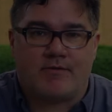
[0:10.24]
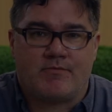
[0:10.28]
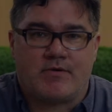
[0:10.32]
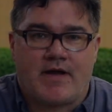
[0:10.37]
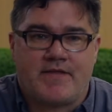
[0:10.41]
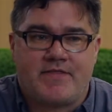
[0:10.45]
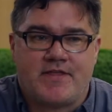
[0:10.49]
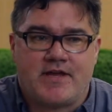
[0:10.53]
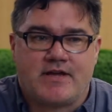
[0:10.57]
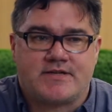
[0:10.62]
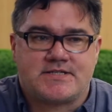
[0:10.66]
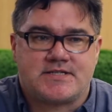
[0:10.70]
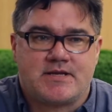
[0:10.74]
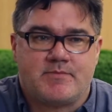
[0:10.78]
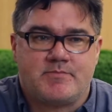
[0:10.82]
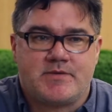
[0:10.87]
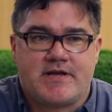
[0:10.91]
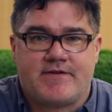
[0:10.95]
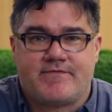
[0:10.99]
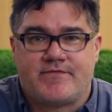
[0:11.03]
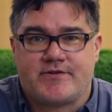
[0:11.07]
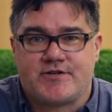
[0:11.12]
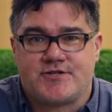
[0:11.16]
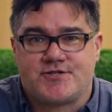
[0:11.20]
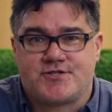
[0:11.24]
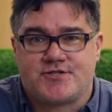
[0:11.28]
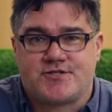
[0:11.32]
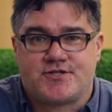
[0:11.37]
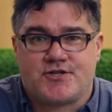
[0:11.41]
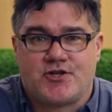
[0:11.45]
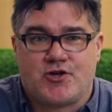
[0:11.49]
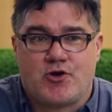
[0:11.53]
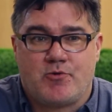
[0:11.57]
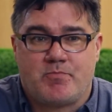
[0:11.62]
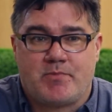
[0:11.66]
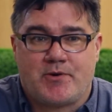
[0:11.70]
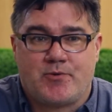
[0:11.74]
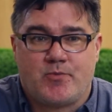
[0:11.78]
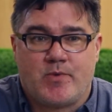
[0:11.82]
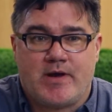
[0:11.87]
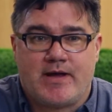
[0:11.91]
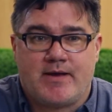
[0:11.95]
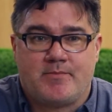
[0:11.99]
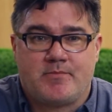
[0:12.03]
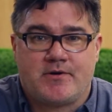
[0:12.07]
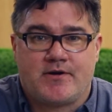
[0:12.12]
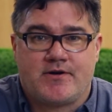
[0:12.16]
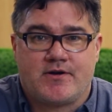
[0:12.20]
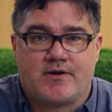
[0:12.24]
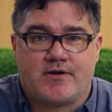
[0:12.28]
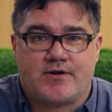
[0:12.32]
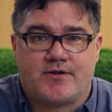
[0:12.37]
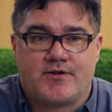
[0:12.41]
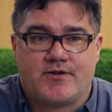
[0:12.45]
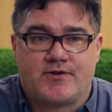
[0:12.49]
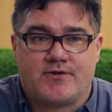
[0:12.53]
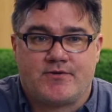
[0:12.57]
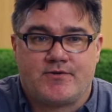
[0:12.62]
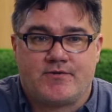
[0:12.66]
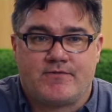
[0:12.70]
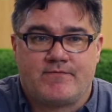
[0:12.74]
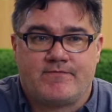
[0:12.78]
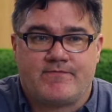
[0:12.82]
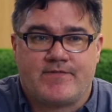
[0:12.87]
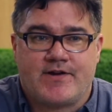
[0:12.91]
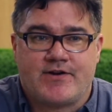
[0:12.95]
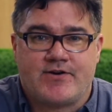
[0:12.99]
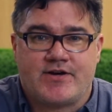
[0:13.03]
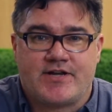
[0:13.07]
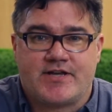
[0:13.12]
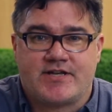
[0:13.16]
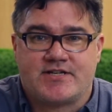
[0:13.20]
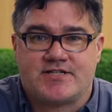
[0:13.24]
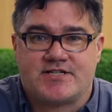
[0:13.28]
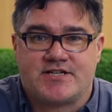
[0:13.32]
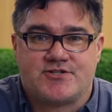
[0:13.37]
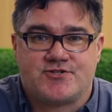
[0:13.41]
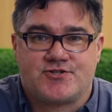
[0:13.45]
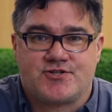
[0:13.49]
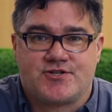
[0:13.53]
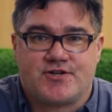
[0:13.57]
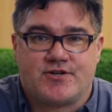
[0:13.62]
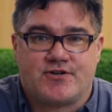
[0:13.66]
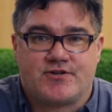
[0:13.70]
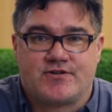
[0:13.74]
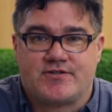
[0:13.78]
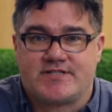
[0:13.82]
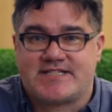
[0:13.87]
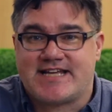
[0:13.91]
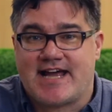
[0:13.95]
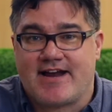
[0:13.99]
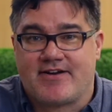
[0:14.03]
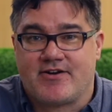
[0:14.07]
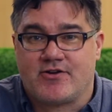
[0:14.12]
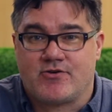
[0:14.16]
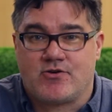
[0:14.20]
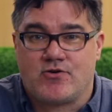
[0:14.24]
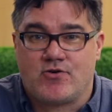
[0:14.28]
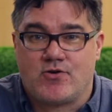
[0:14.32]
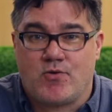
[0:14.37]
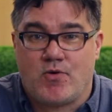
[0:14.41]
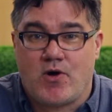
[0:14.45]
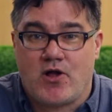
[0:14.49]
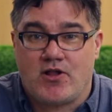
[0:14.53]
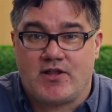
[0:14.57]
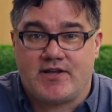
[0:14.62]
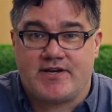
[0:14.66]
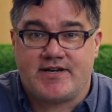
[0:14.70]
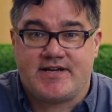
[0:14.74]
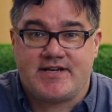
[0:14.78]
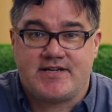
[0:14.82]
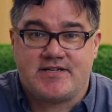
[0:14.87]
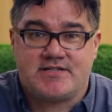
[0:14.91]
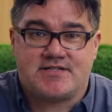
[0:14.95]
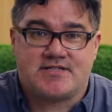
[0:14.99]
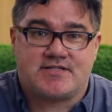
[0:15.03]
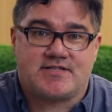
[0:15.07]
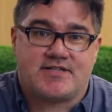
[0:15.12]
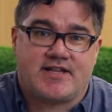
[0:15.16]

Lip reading: I think some definitions of the open web are, very contingent on technical qualities.